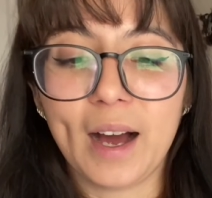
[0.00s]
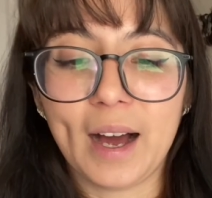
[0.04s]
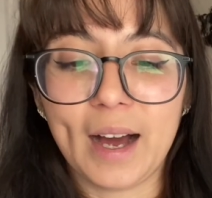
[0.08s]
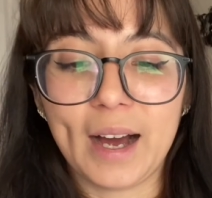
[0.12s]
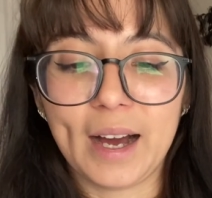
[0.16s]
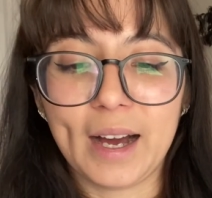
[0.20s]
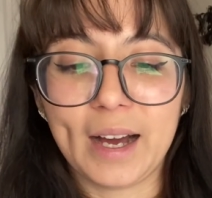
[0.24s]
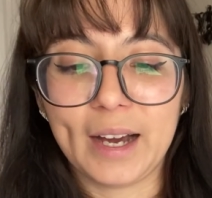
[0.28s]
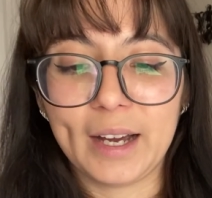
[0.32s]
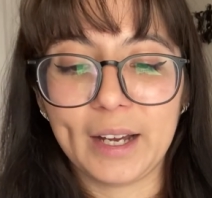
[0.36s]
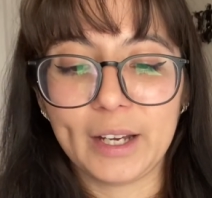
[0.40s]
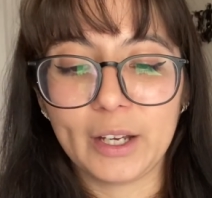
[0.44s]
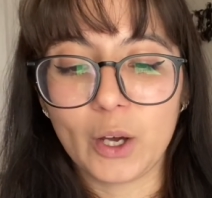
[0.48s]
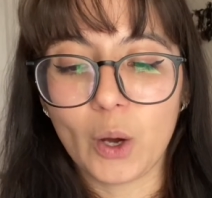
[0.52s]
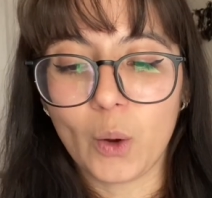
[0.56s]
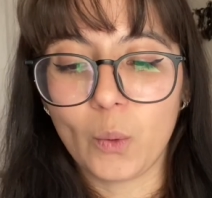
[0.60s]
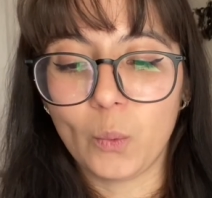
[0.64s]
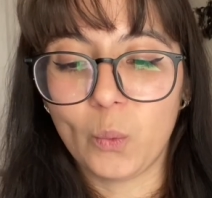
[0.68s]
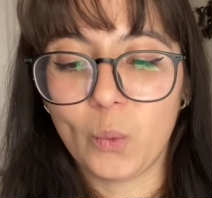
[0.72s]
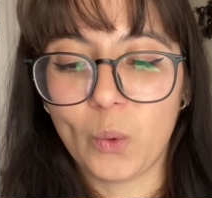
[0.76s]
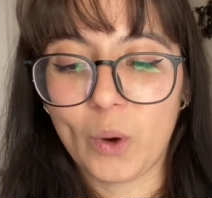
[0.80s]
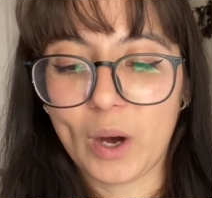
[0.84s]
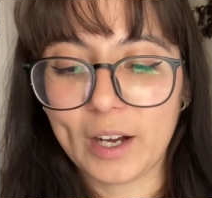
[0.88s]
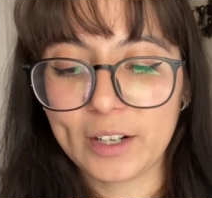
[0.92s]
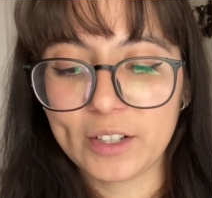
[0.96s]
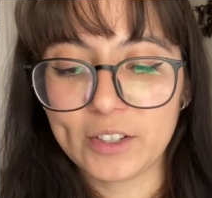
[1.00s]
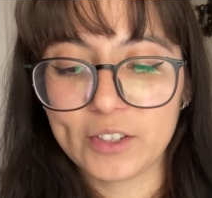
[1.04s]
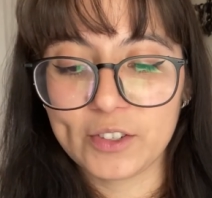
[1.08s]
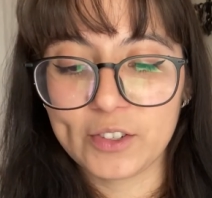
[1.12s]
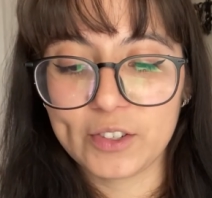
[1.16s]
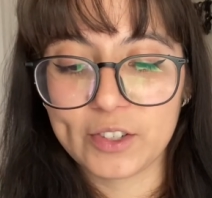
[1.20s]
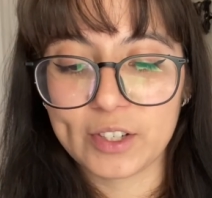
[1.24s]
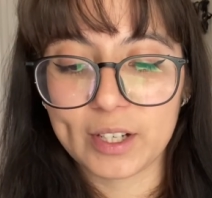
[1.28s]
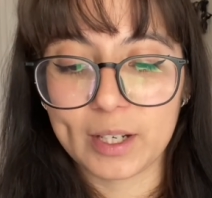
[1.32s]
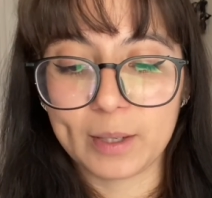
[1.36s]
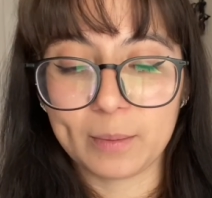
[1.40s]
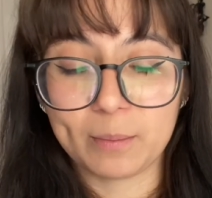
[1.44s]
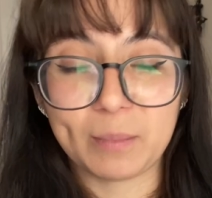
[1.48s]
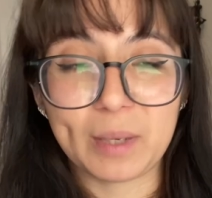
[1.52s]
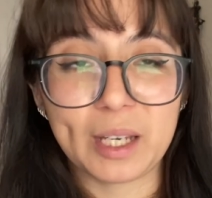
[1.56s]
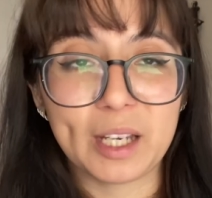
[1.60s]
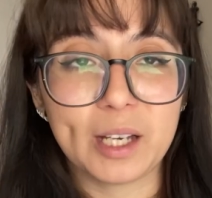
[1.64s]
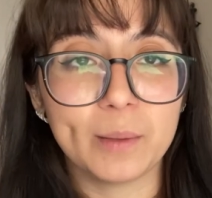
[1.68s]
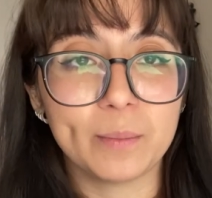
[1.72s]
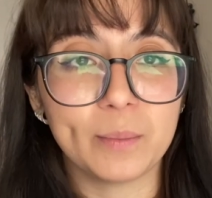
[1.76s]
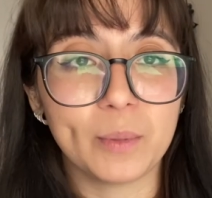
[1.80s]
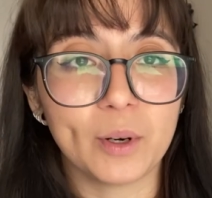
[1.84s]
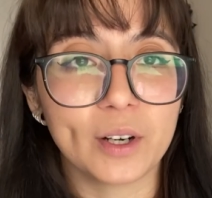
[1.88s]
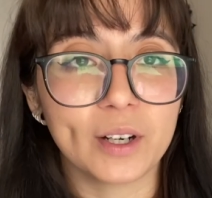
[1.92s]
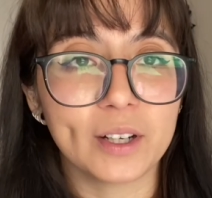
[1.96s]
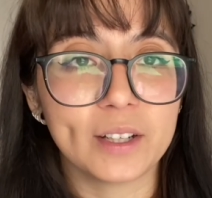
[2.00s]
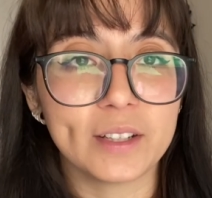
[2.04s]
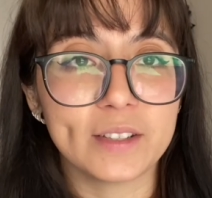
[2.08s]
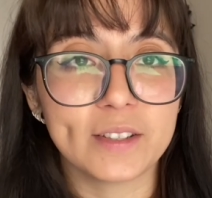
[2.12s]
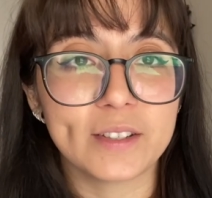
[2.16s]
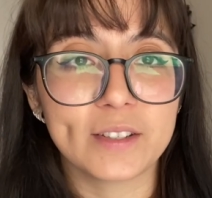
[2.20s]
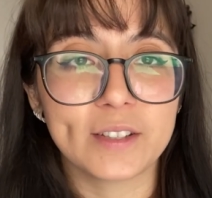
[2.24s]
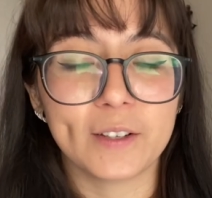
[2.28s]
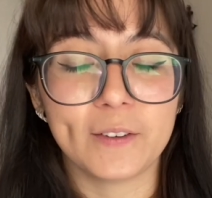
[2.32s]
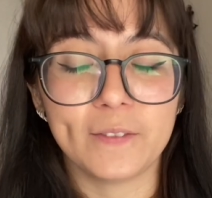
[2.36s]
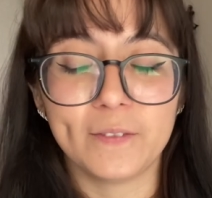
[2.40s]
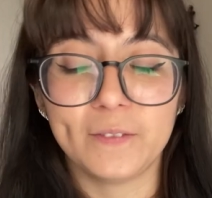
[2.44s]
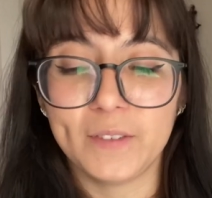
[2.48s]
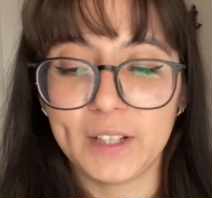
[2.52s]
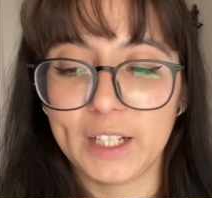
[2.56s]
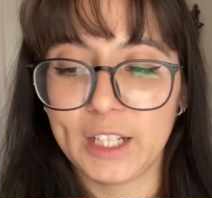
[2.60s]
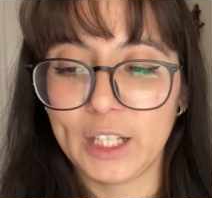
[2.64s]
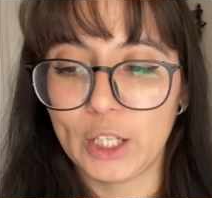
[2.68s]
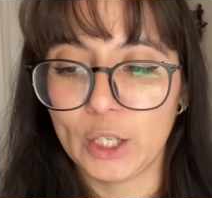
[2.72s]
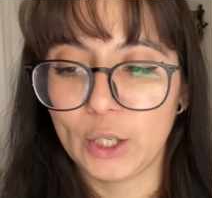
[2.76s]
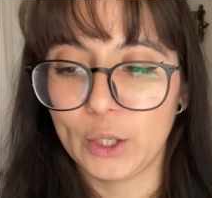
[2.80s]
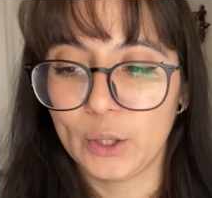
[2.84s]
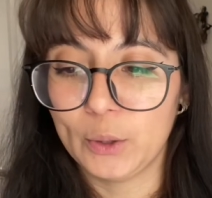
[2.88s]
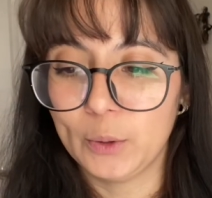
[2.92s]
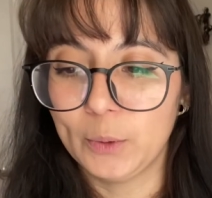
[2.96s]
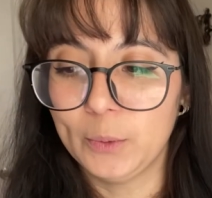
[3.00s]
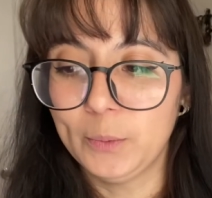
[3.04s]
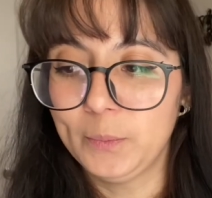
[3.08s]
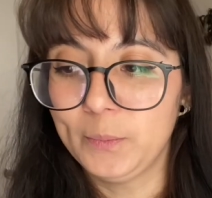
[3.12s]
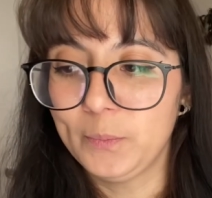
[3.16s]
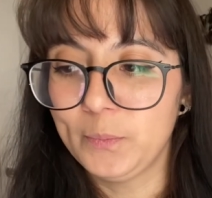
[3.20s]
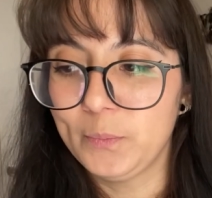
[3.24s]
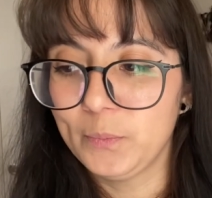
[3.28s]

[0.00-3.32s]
I watched a makeup artist video